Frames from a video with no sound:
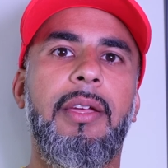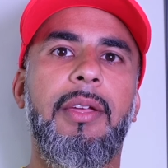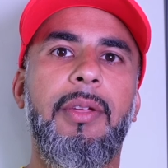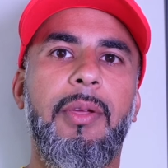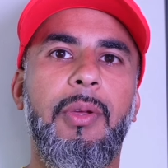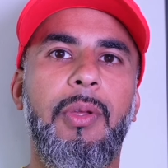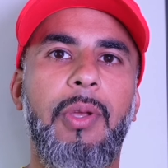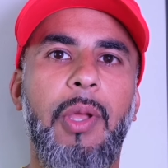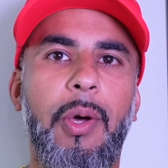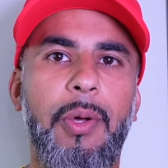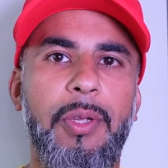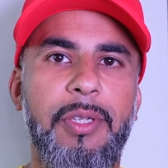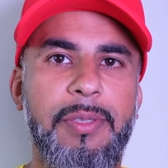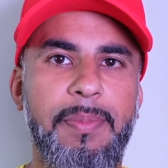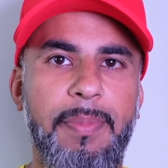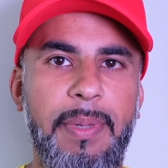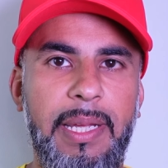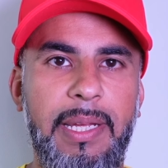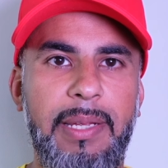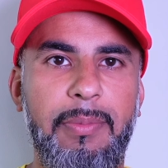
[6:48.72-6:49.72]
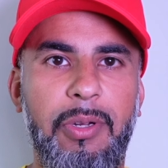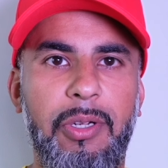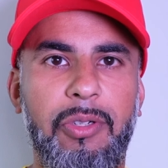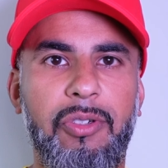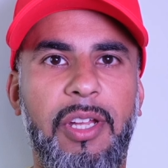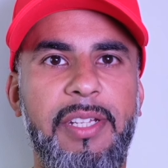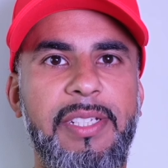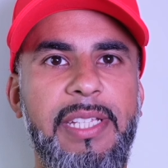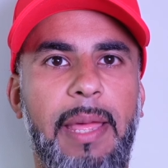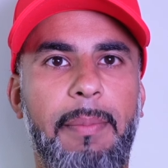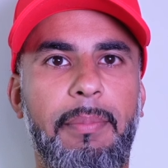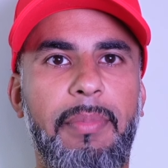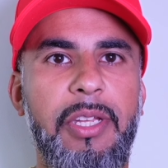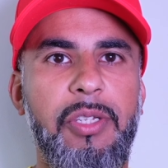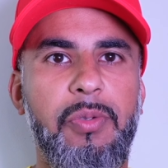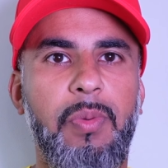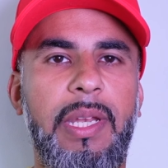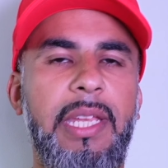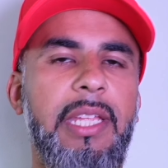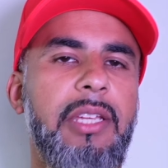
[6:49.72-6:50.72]
Who knows, but we'll cross that
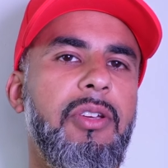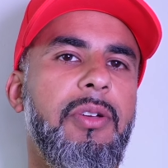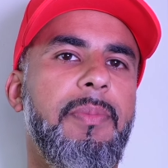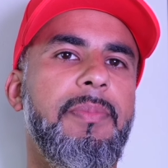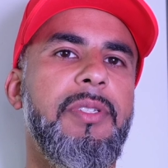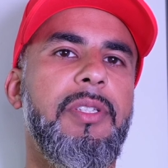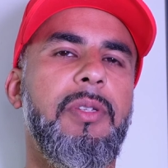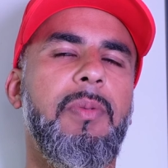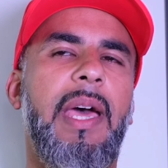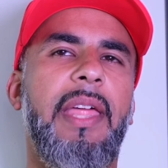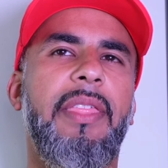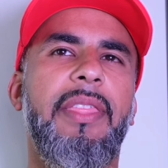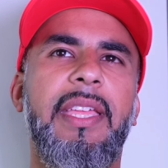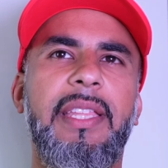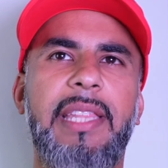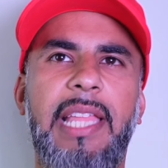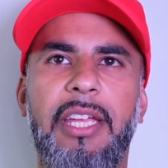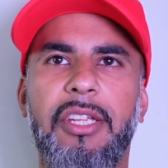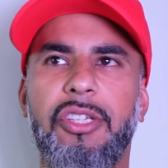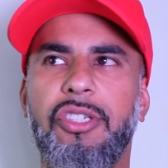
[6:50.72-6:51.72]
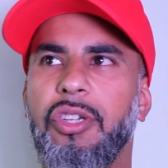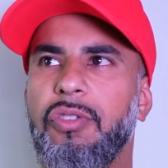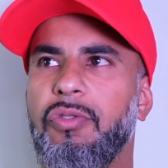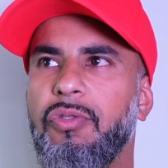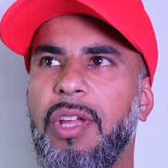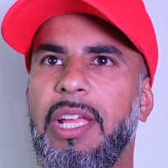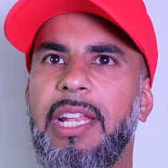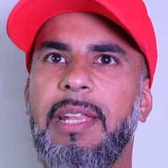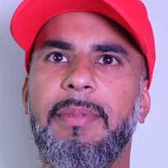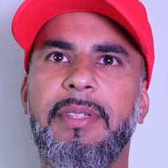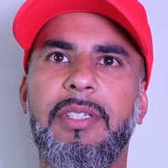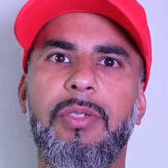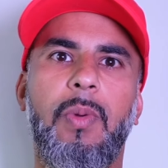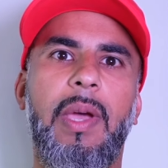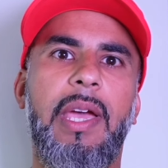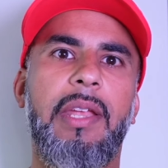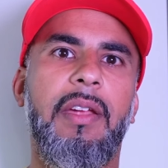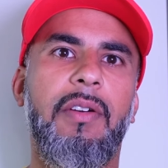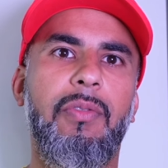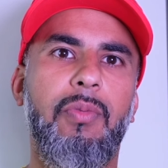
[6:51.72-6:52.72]
bridge when he comes to it. I think that should really be
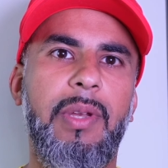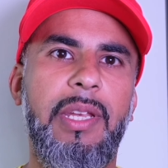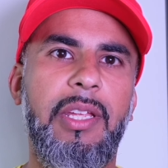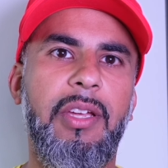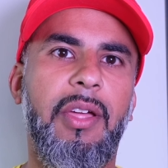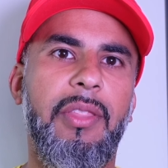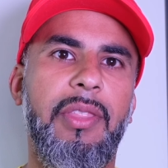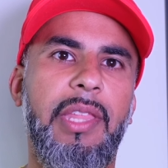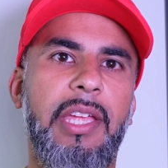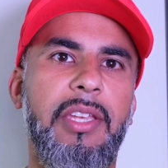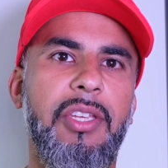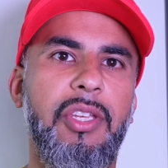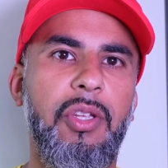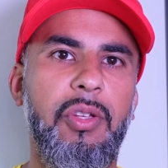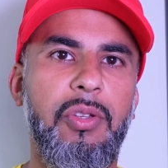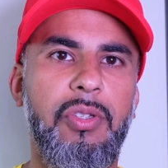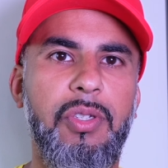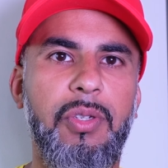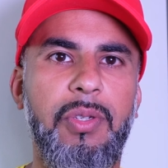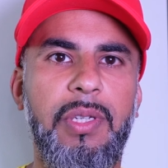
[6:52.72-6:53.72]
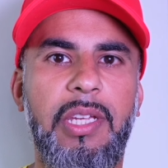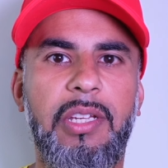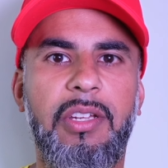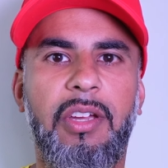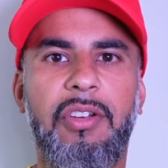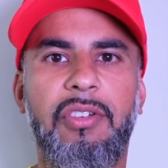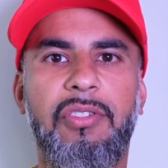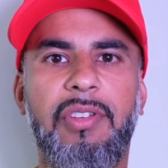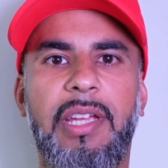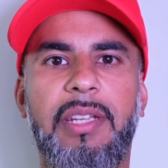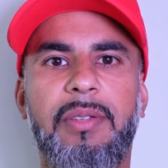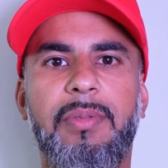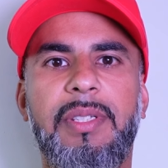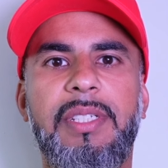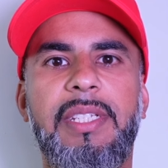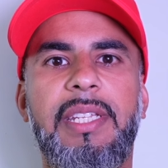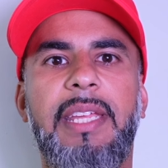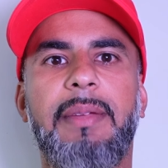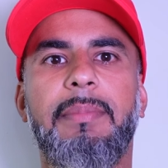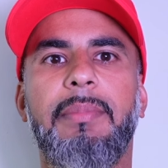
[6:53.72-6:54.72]
squared off when he got that new 2-year contract,
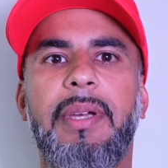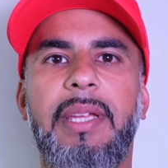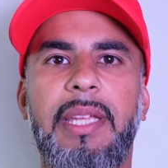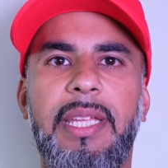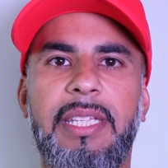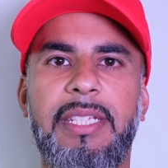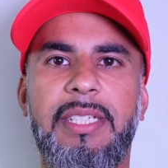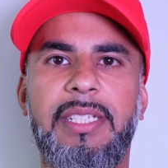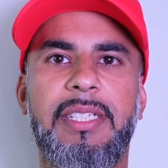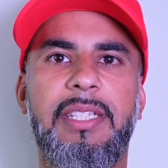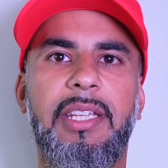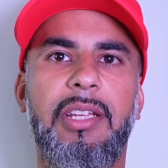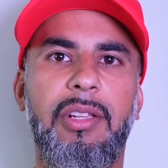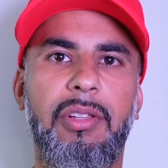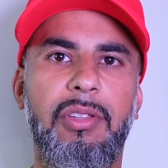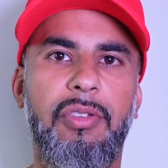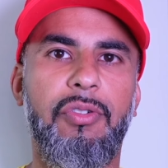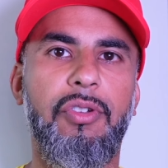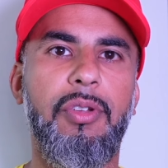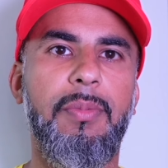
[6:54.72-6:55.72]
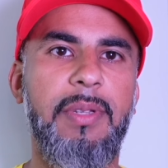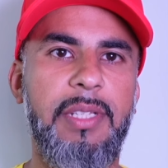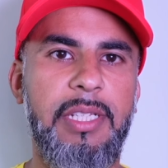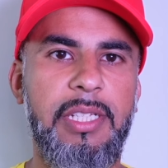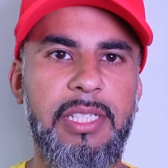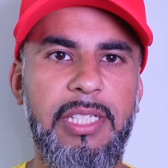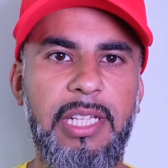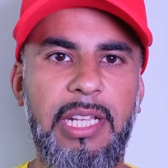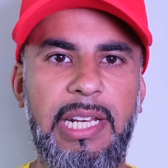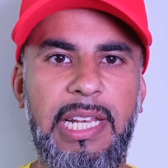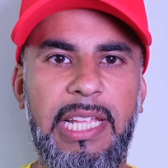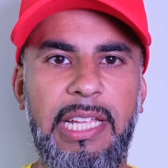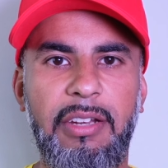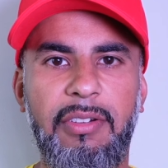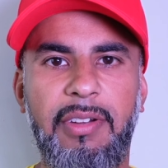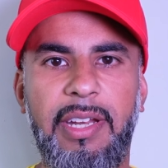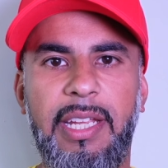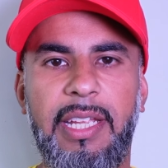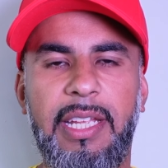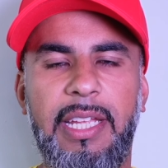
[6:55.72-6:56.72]
wasn't it? But it's still, the rumours are still
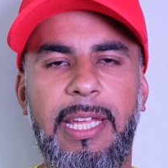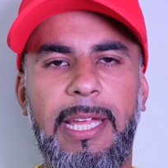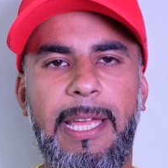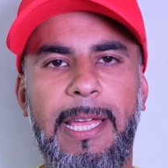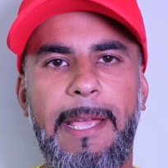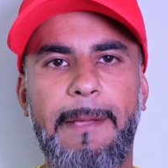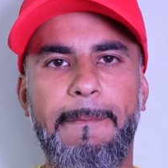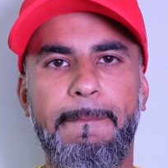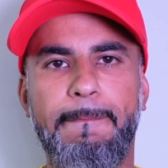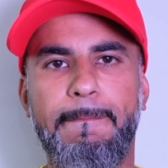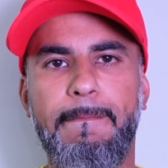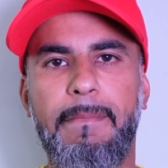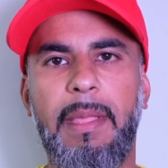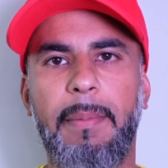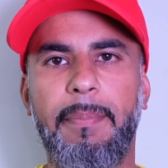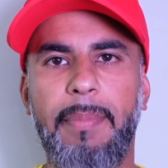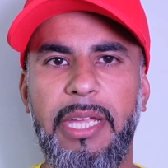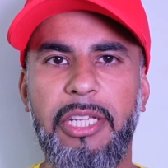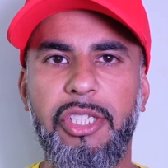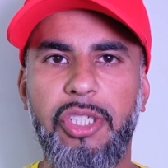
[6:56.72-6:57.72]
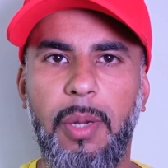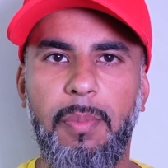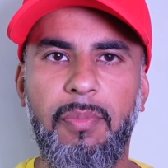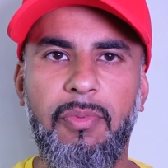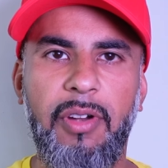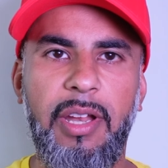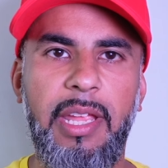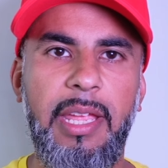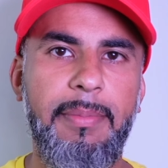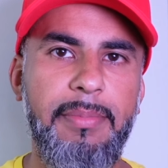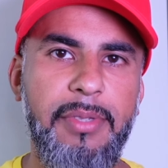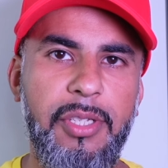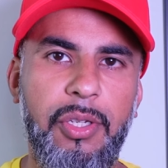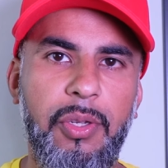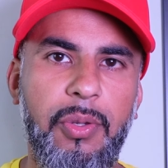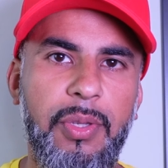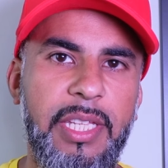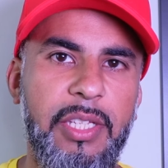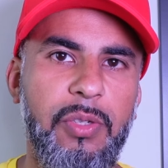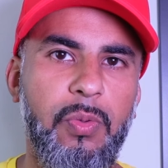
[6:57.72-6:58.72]
lingering. A big job for him to
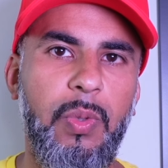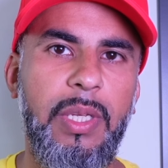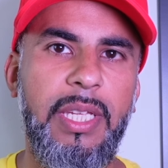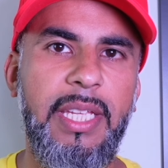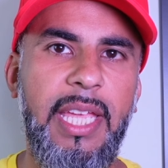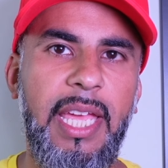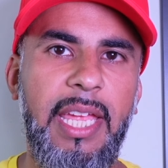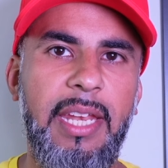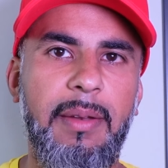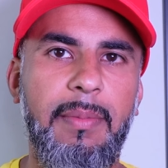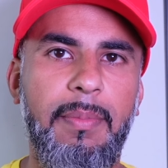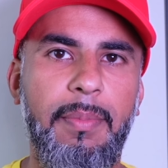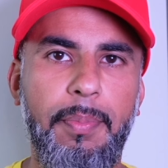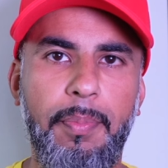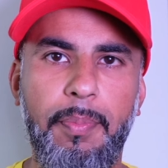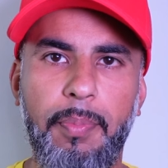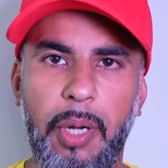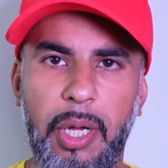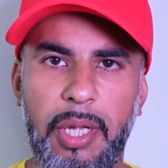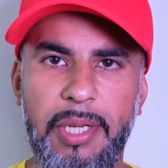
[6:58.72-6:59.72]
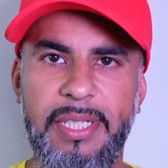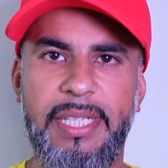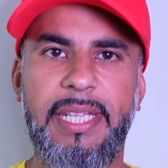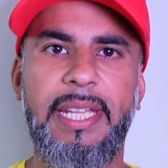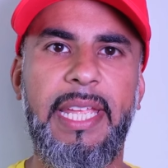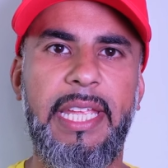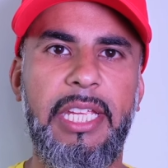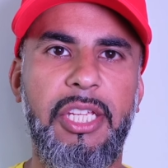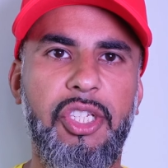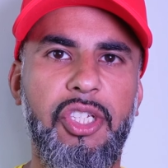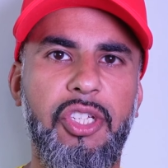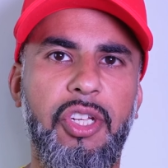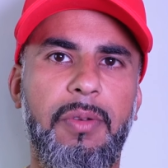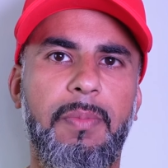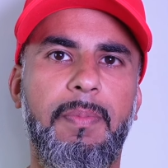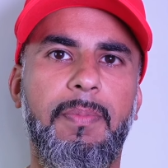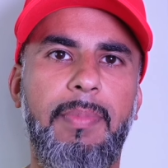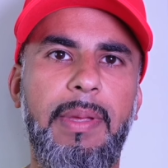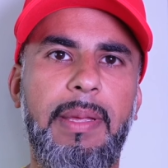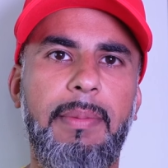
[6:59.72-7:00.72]
do this weekend, but it
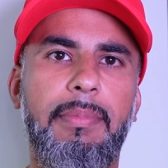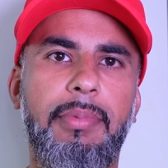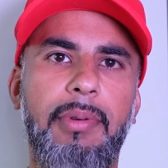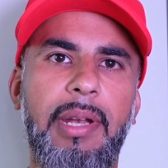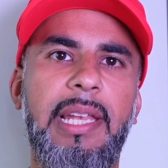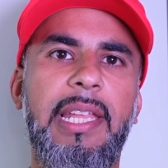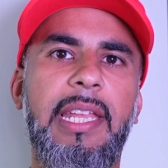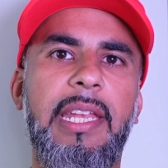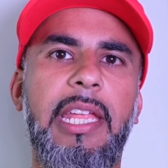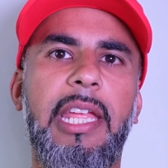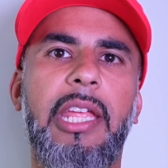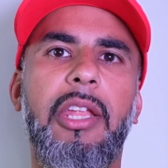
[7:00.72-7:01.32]
should be brilliant.